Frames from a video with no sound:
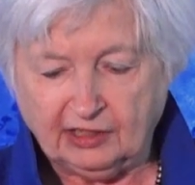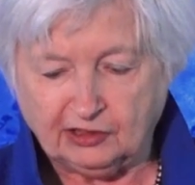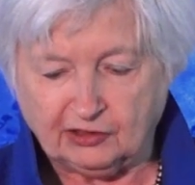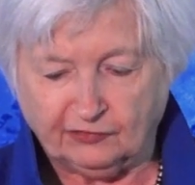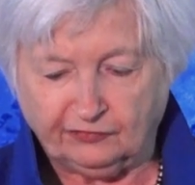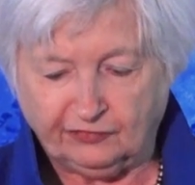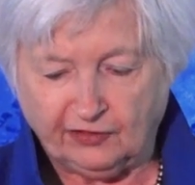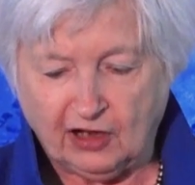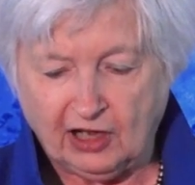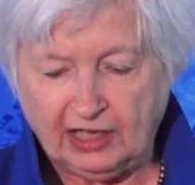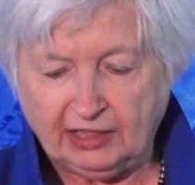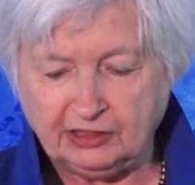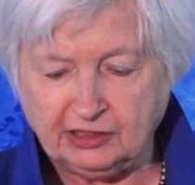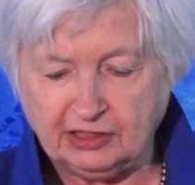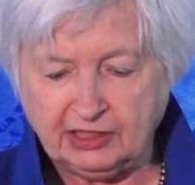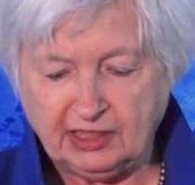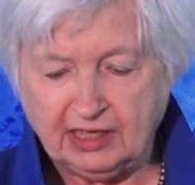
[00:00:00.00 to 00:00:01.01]

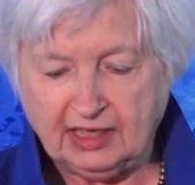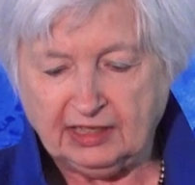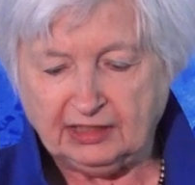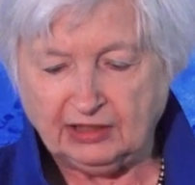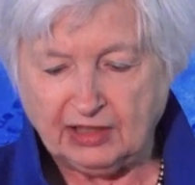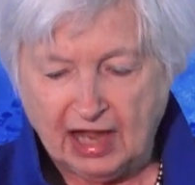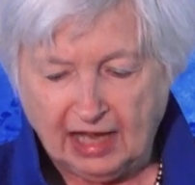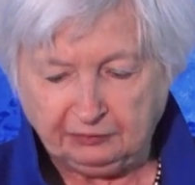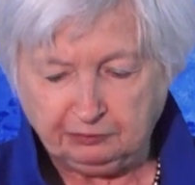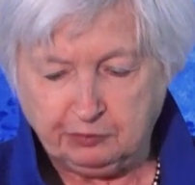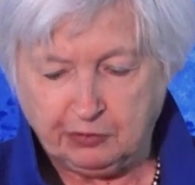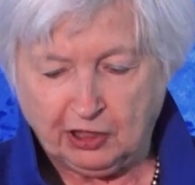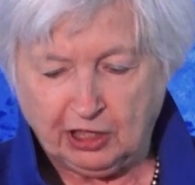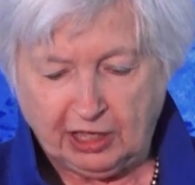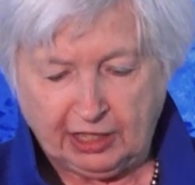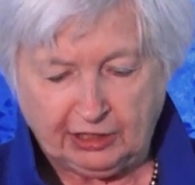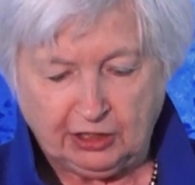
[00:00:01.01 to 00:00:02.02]
defined not
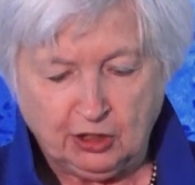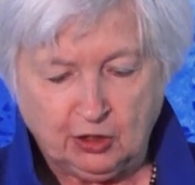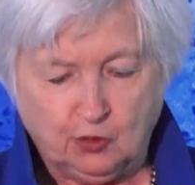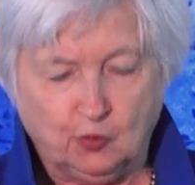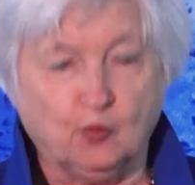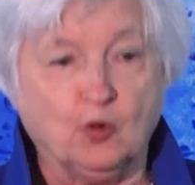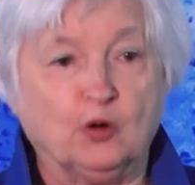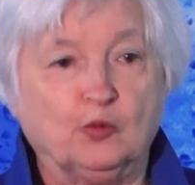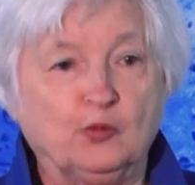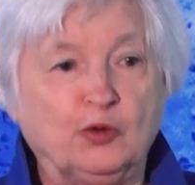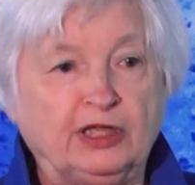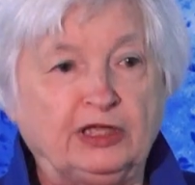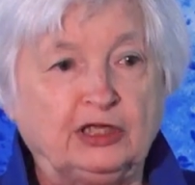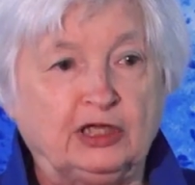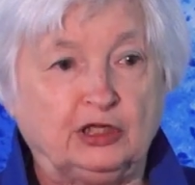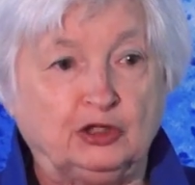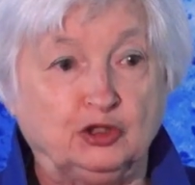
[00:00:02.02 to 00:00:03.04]
by what we
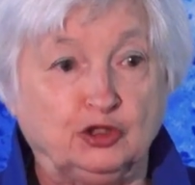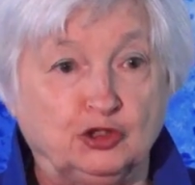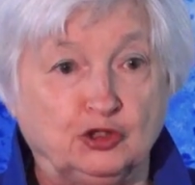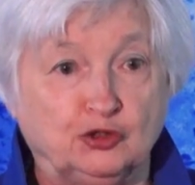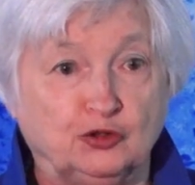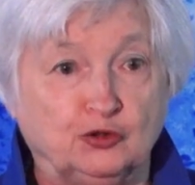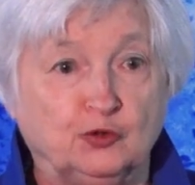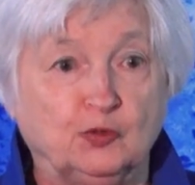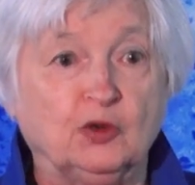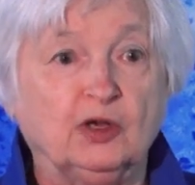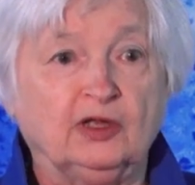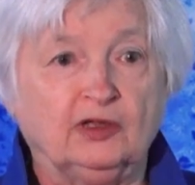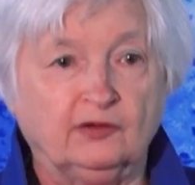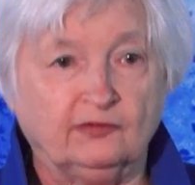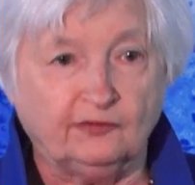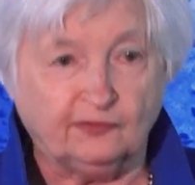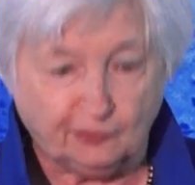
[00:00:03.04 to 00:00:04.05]
can do
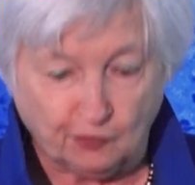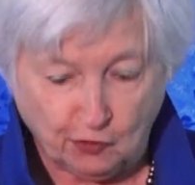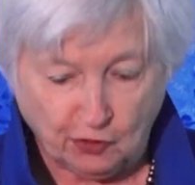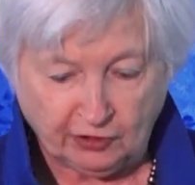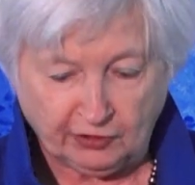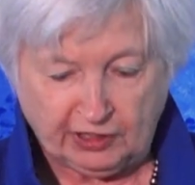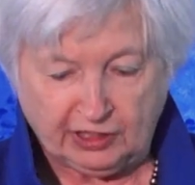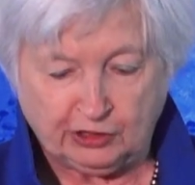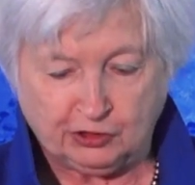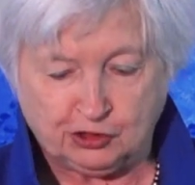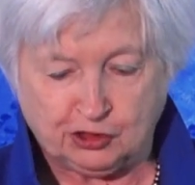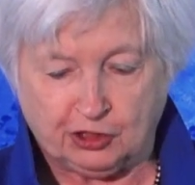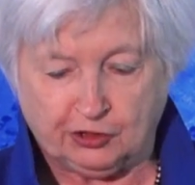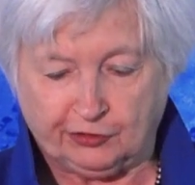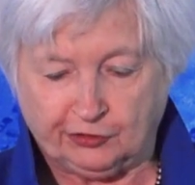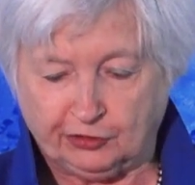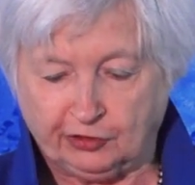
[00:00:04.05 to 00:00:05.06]
for each
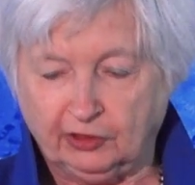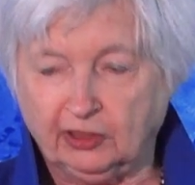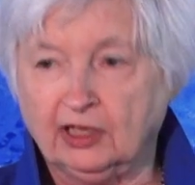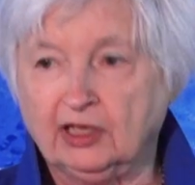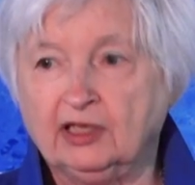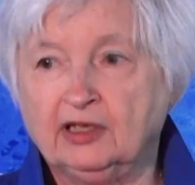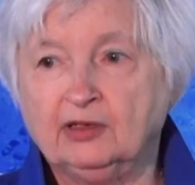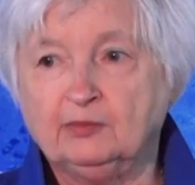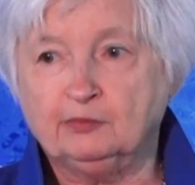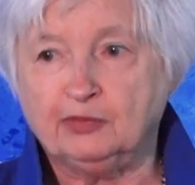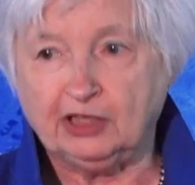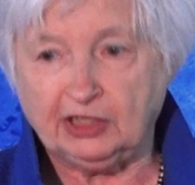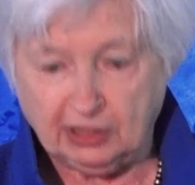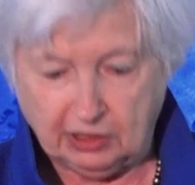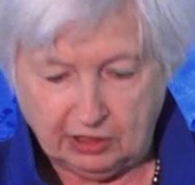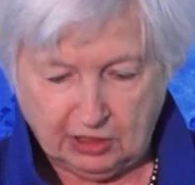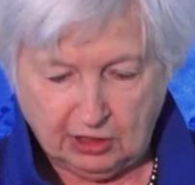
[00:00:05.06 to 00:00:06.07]
other, but
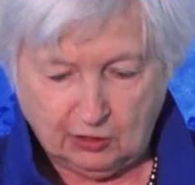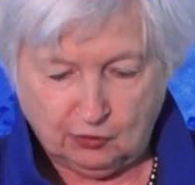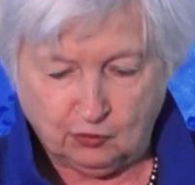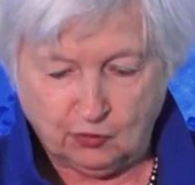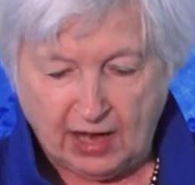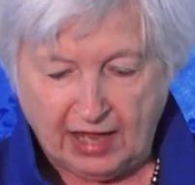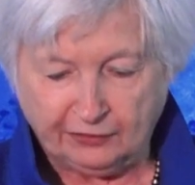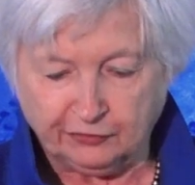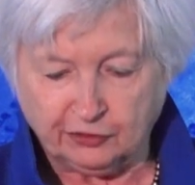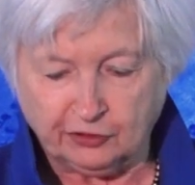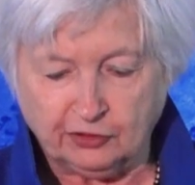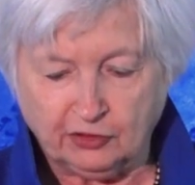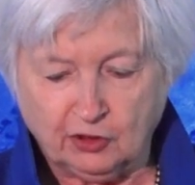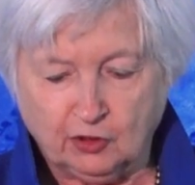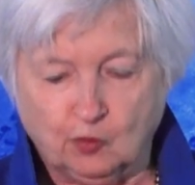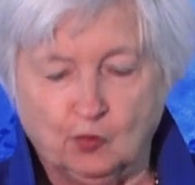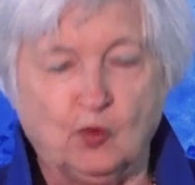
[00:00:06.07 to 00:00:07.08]
rather
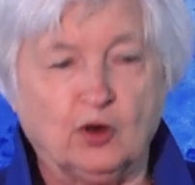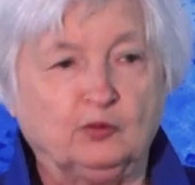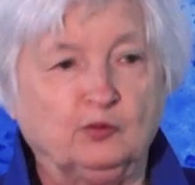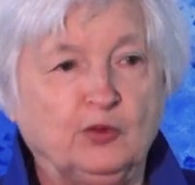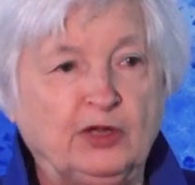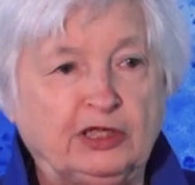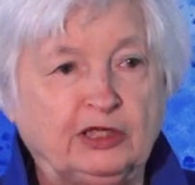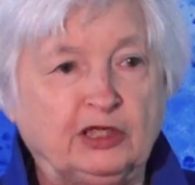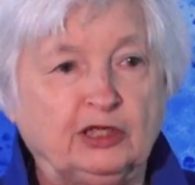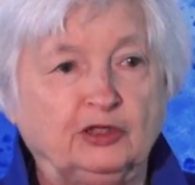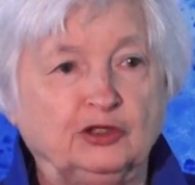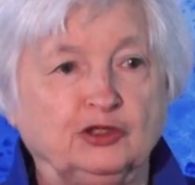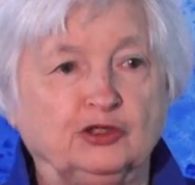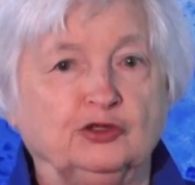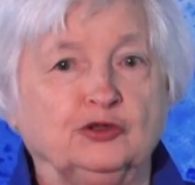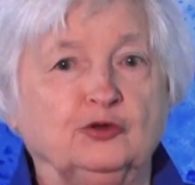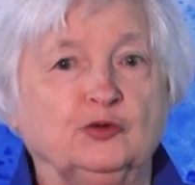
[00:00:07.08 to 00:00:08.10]
what we can
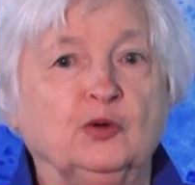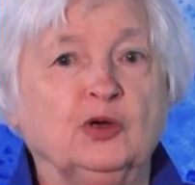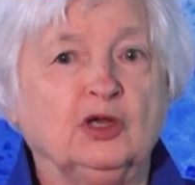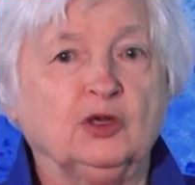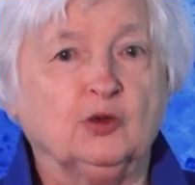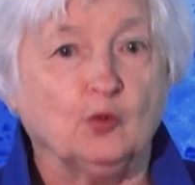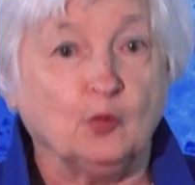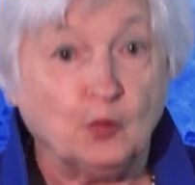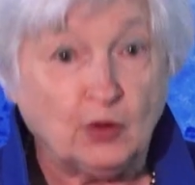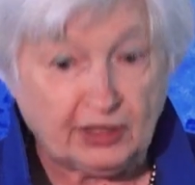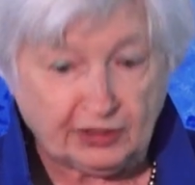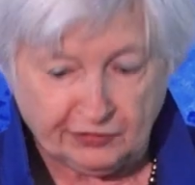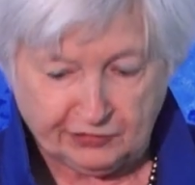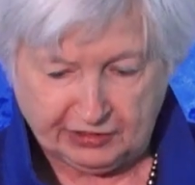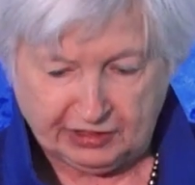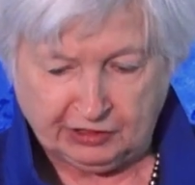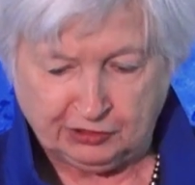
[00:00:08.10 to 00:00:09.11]
do
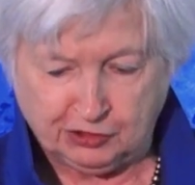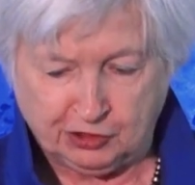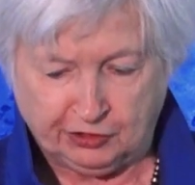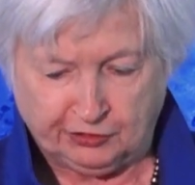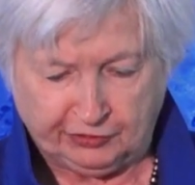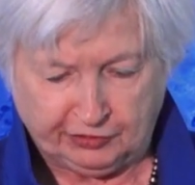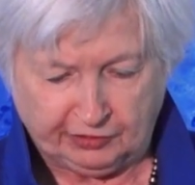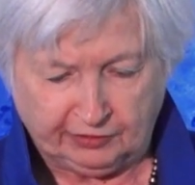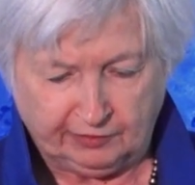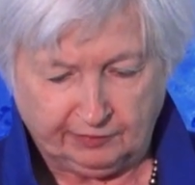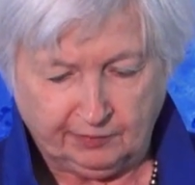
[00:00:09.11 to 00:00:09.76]
with each other.